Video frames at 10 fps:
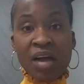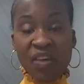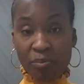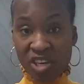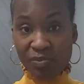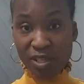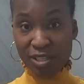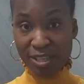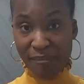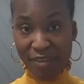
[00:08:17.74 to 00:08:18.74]
That brings me to
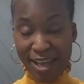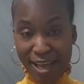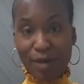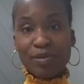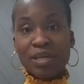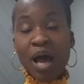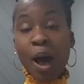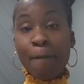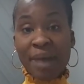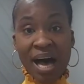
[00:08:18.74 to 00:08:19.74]
something else.
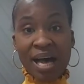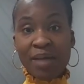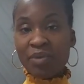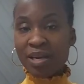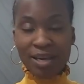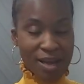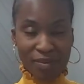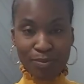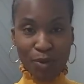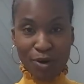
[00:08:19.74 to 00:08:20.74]
My
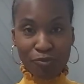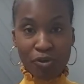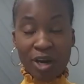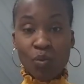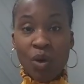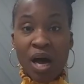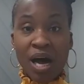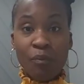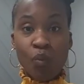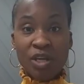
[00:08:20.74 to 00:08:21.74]
beloved boyfriend
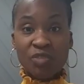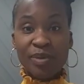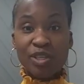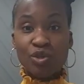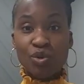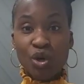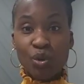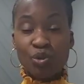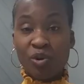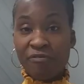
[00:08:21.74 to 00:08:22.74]
wants me to go
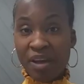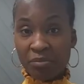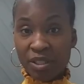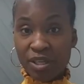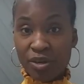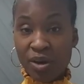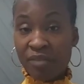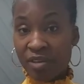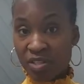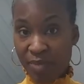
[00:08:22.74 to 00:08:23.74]
to a family dinner of
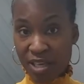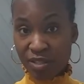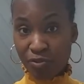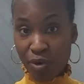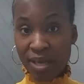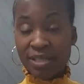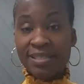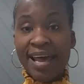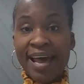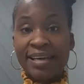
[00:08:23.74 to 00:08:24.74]
his best friends,
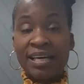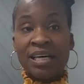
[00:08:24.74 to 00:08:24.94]
and